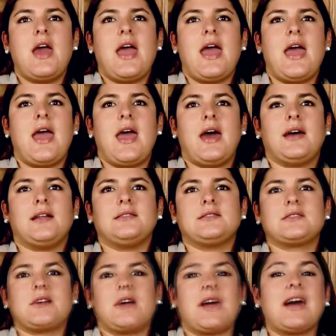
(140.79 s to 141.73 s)

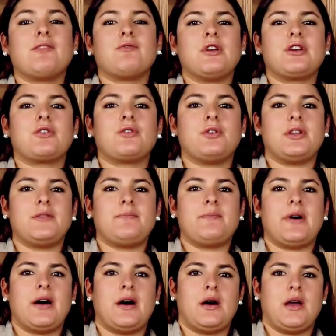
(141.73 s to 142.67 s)
and I got recruited
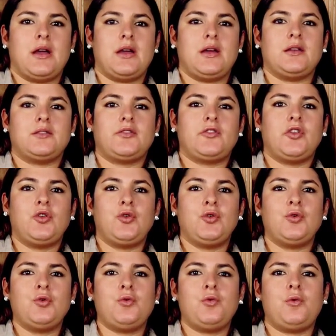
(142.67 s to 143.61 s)
by
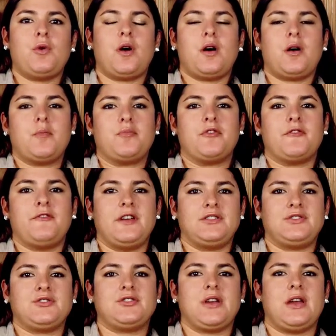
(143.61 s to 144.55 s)
two
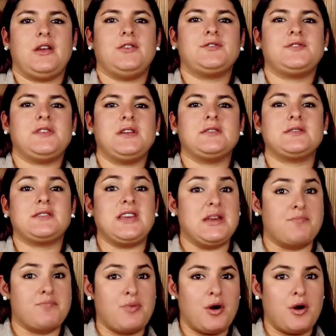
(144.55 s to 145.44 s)
professors at UCSD.